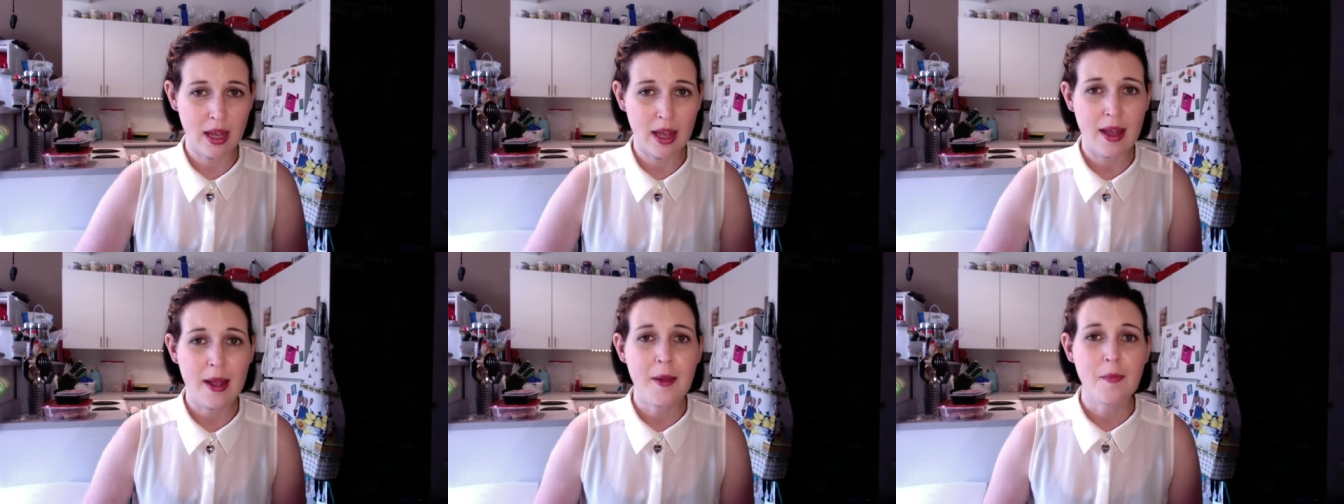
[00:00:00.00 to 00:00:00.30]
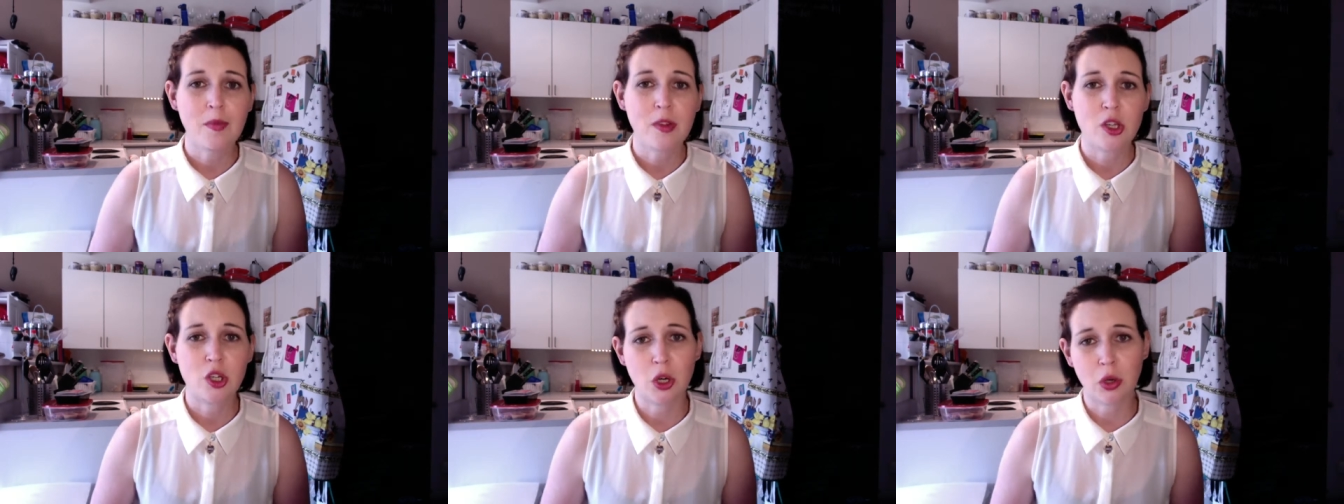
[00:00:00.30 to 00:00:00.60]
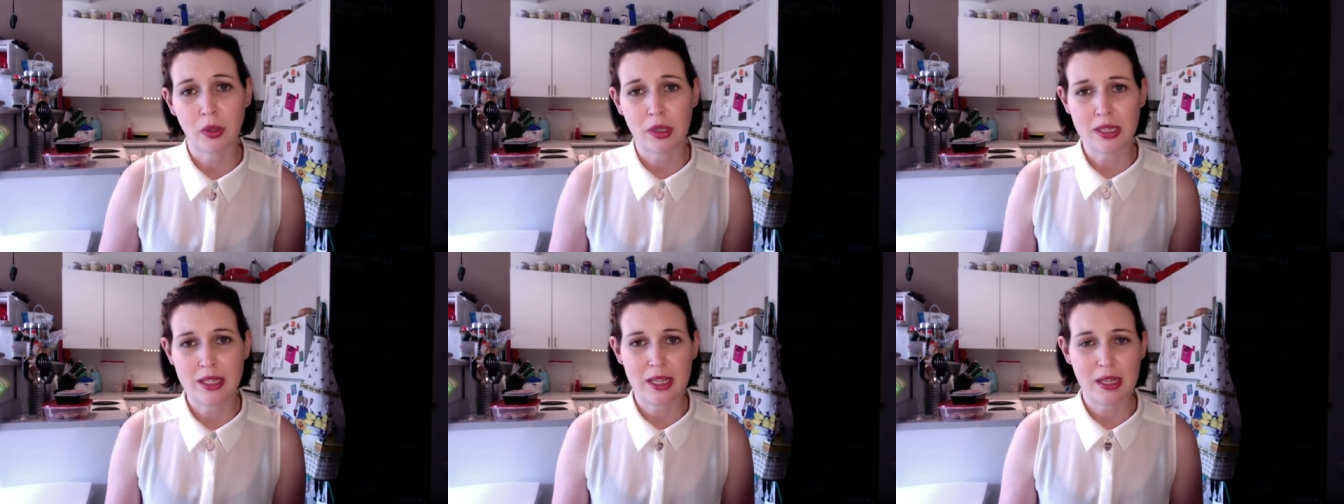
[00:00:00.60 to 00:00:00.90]
It should
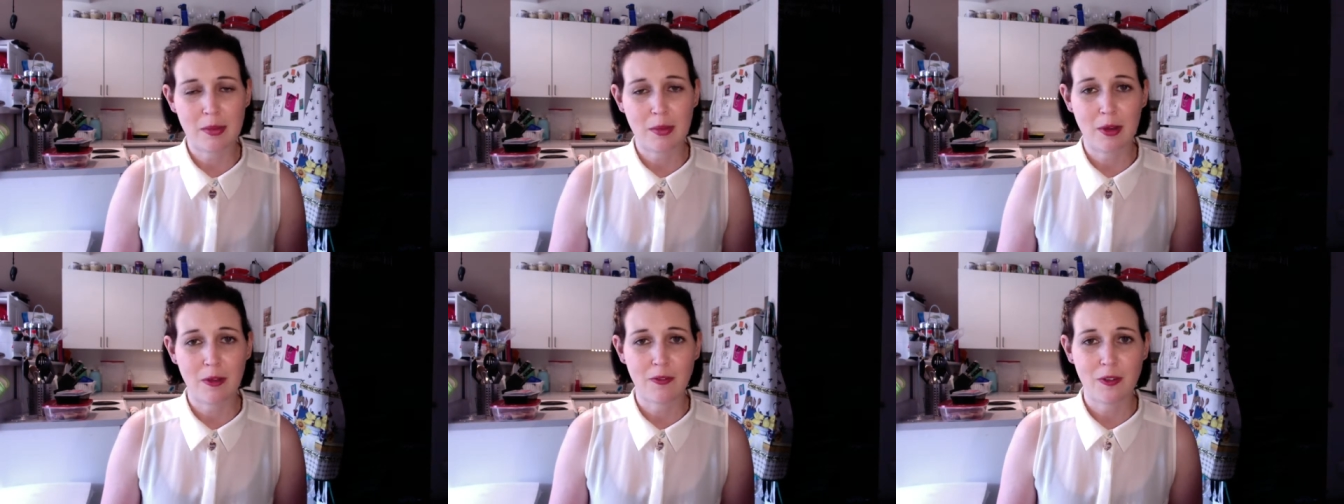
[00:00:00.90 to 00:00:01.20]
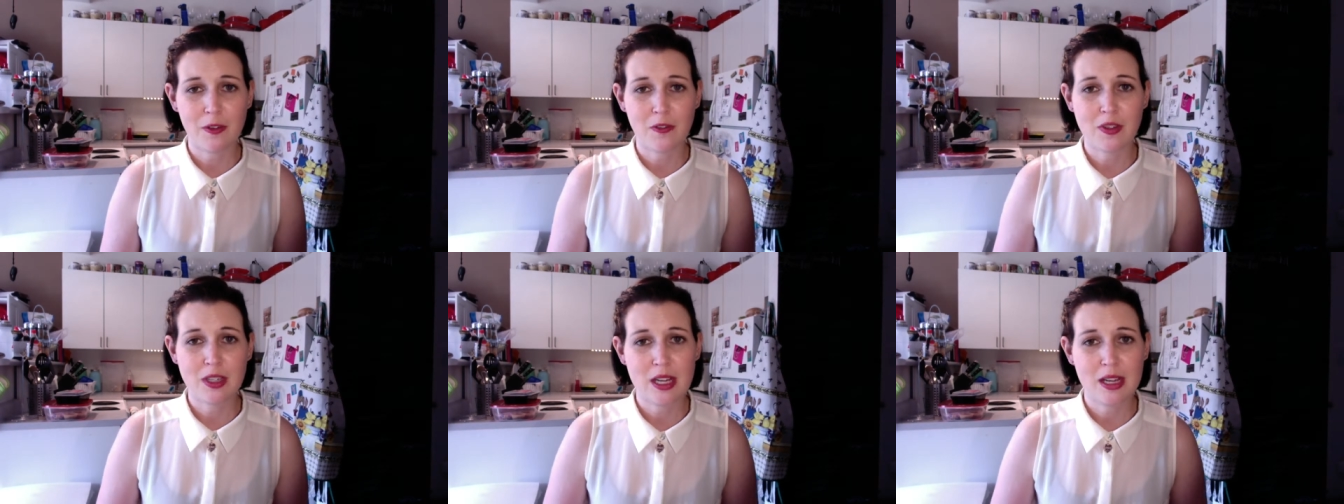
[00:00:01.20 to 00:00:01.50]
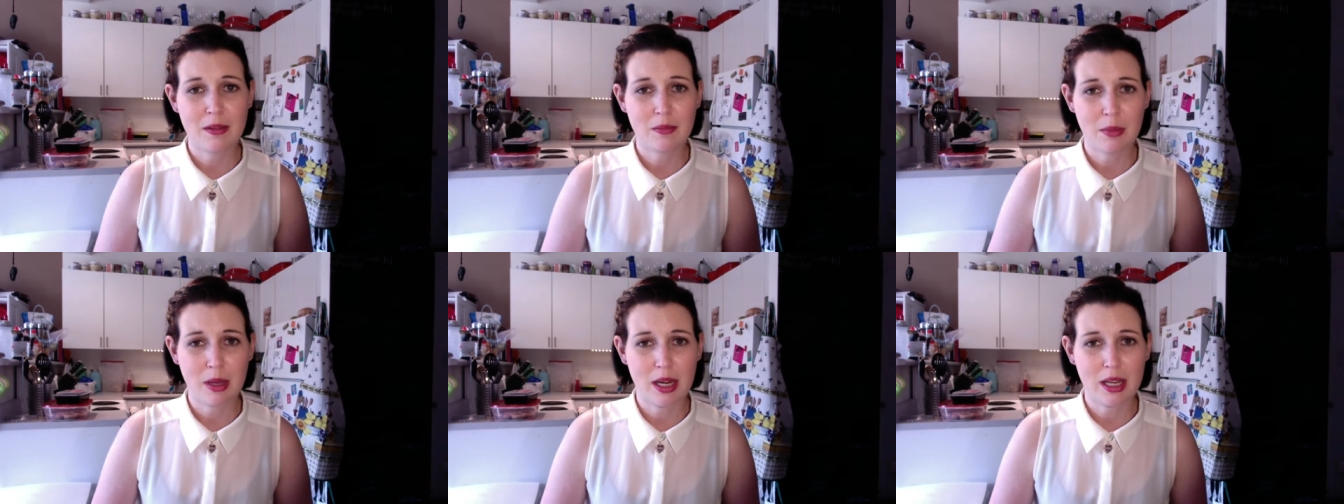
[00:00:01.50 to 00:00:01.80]
only take about
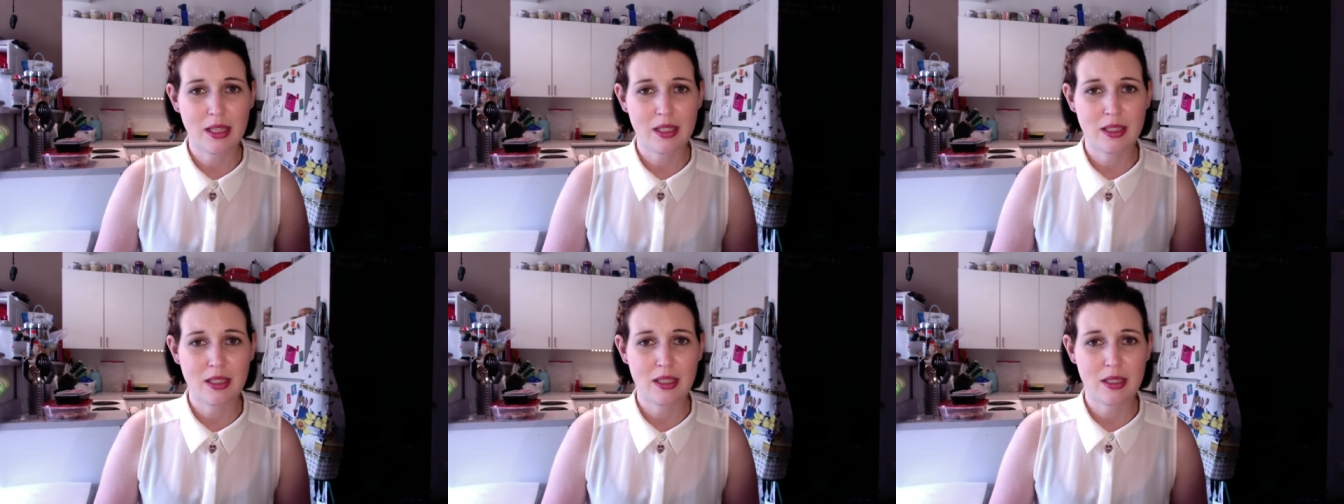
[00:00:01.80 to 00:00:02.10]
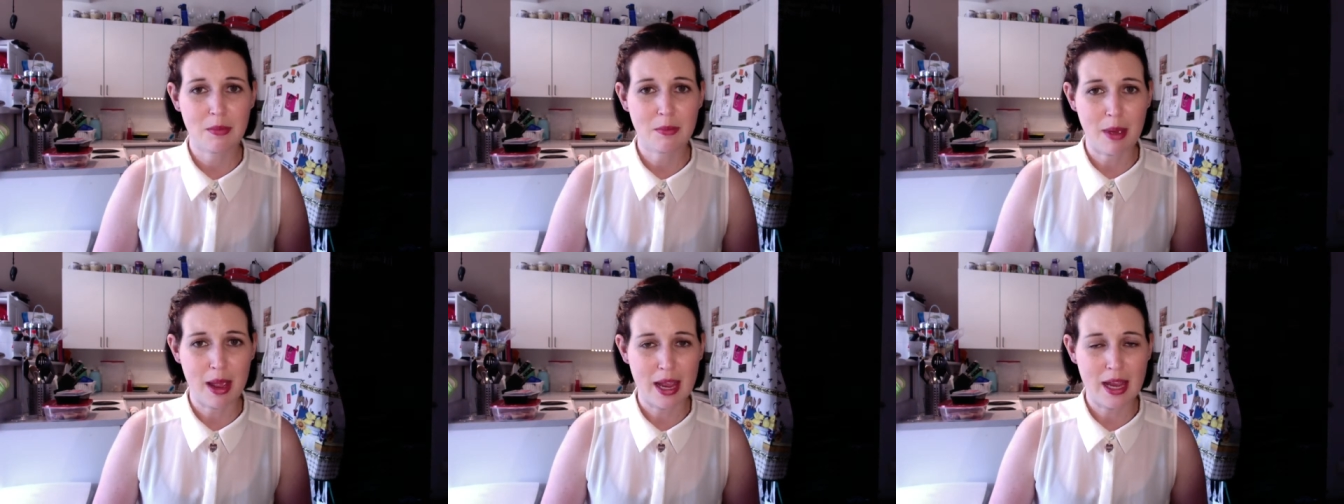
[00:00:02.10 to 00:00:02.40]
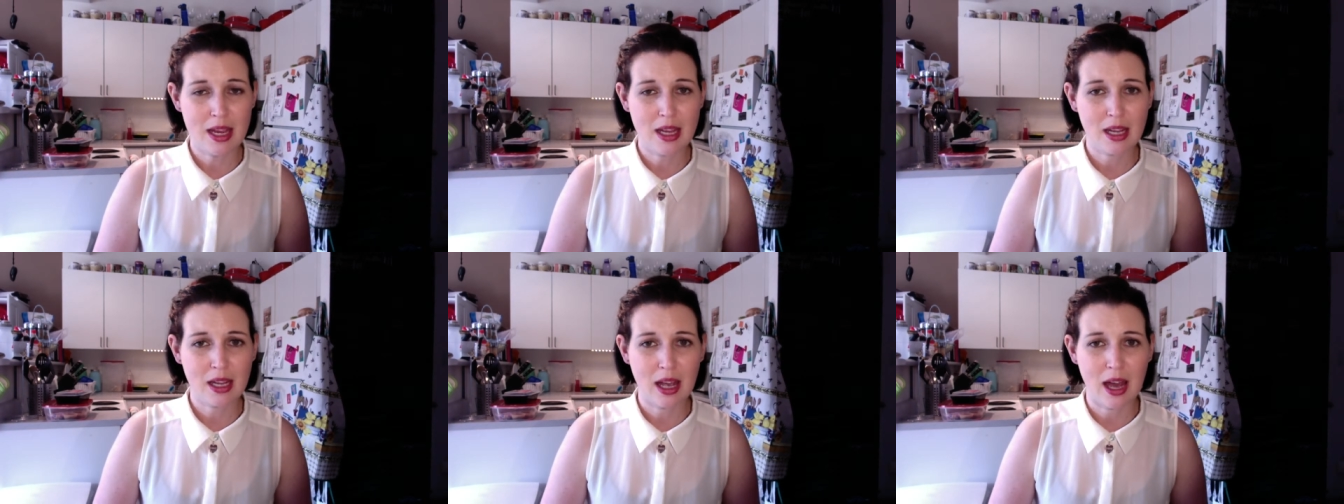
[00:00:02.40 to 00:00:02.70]
15 minutes to
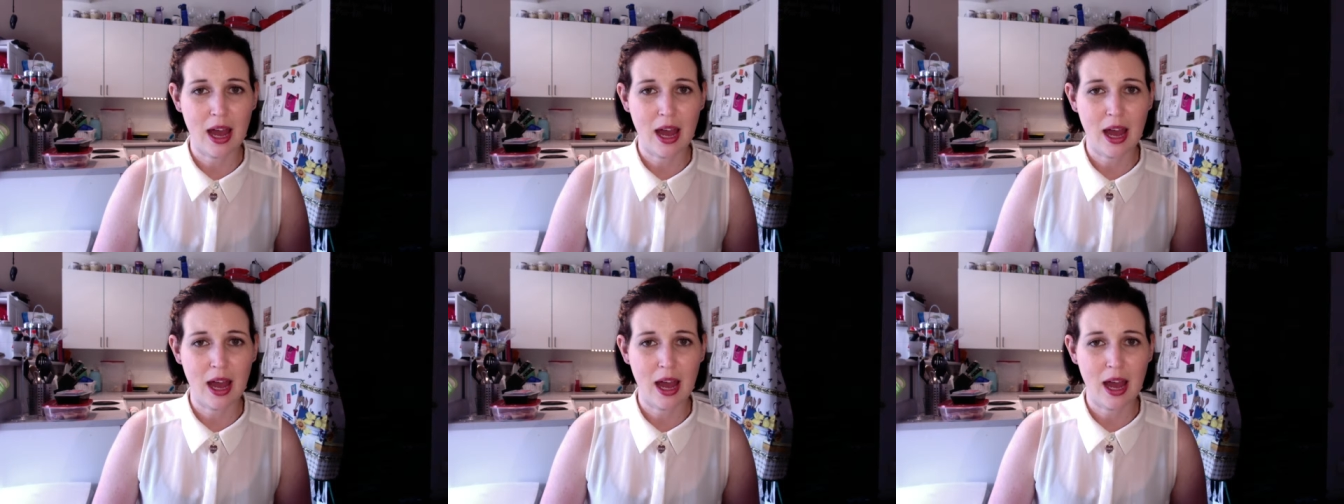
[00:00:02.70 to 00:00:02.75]
make,